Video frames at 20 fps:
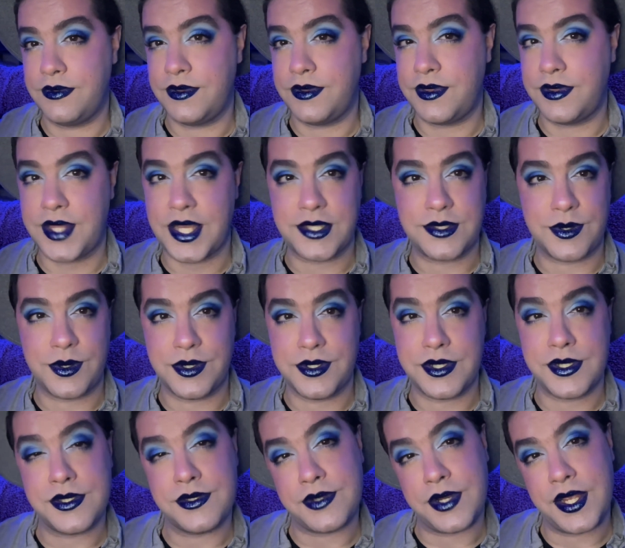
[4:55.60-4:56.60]
that's
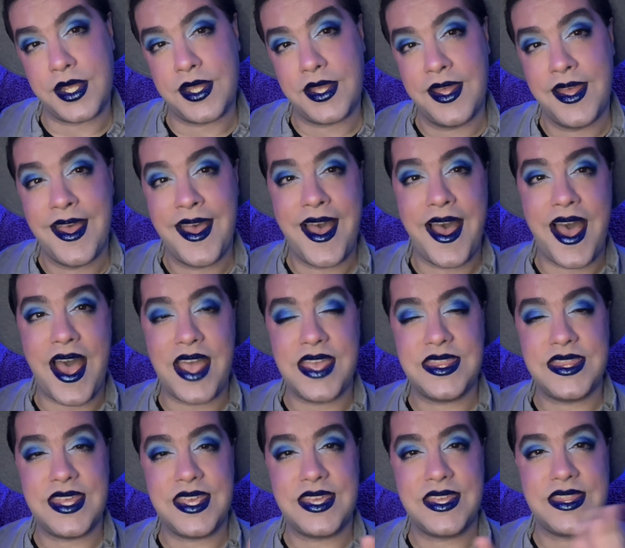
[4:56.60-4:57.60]
gorgeous, right? I
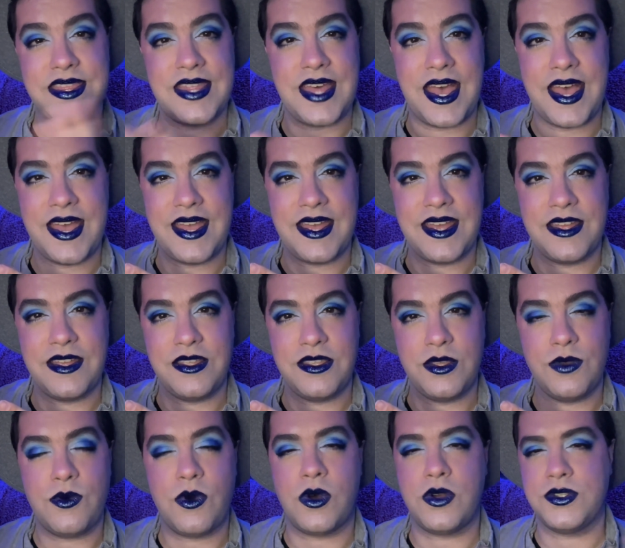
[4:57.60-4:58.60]
think that
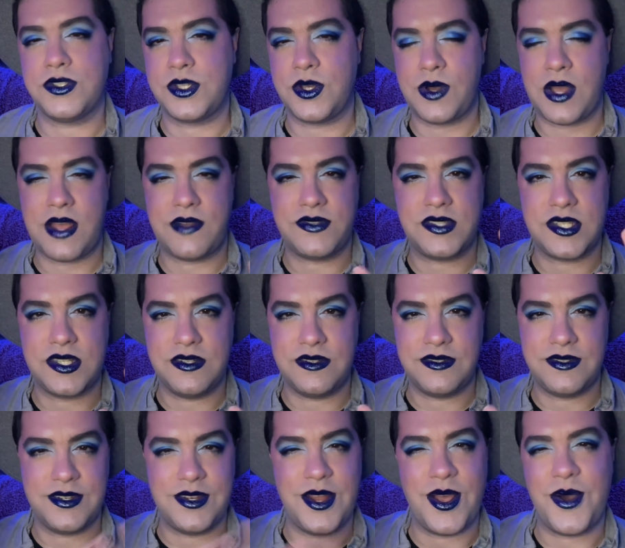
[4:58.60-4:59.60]
you also have to
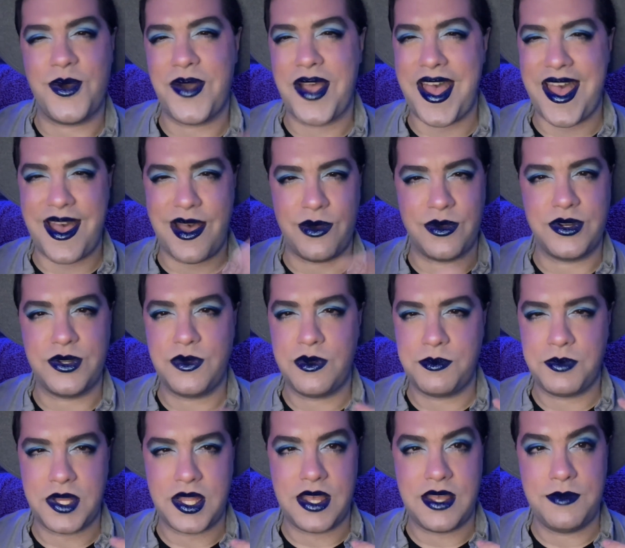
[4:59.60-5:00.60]
know how to
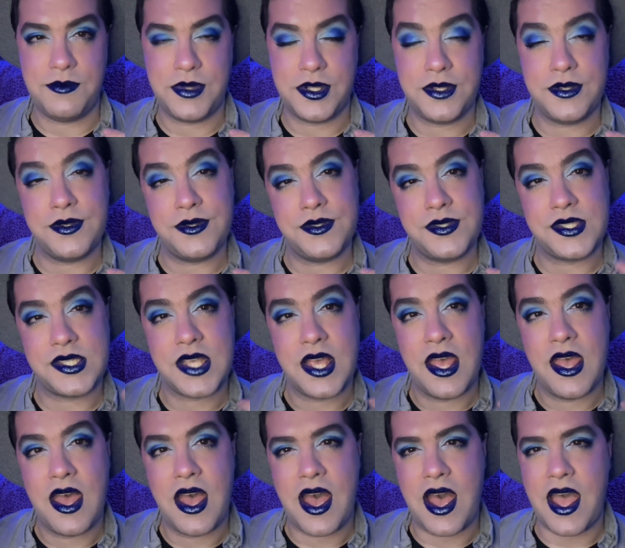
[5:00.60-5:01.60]
apply blues.
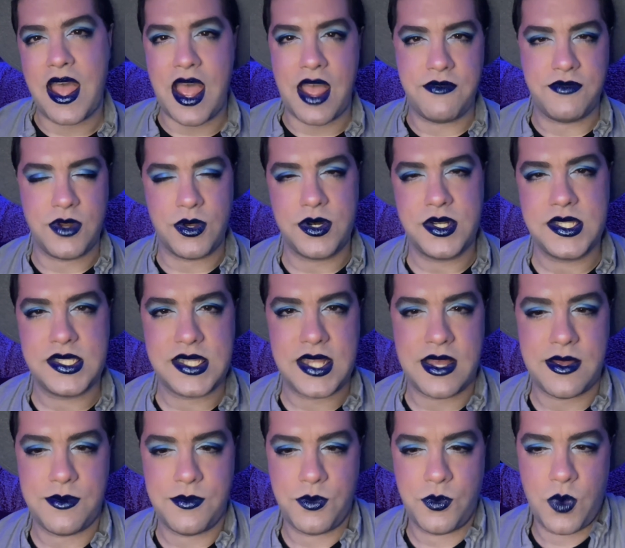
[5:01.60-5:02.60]
I've noticed
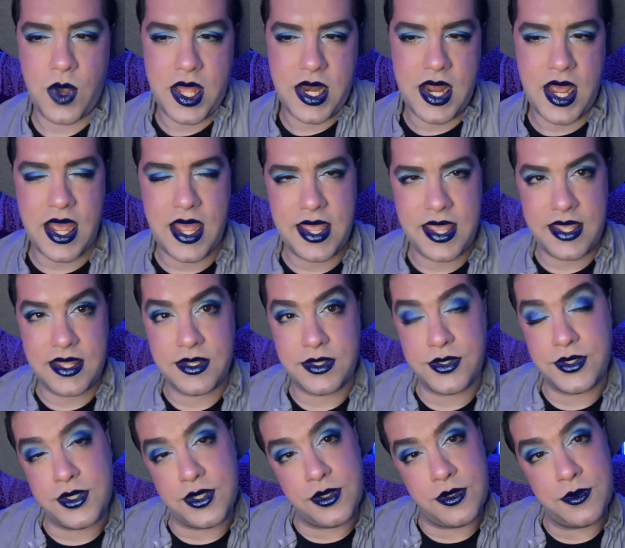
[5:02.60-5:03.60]
that when I
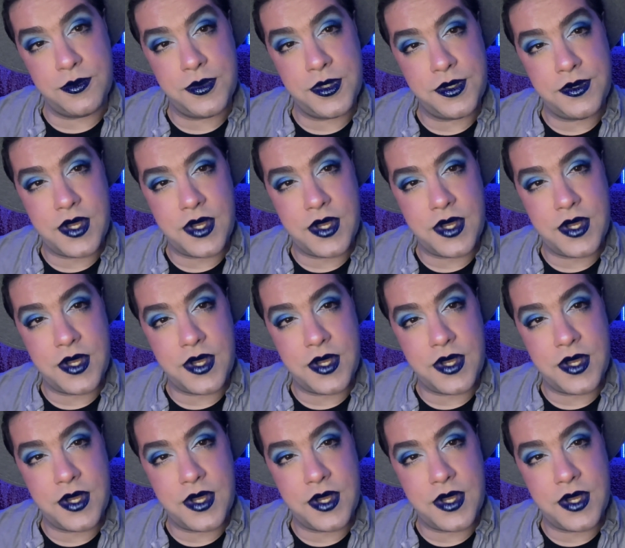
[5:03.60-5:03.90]
do blue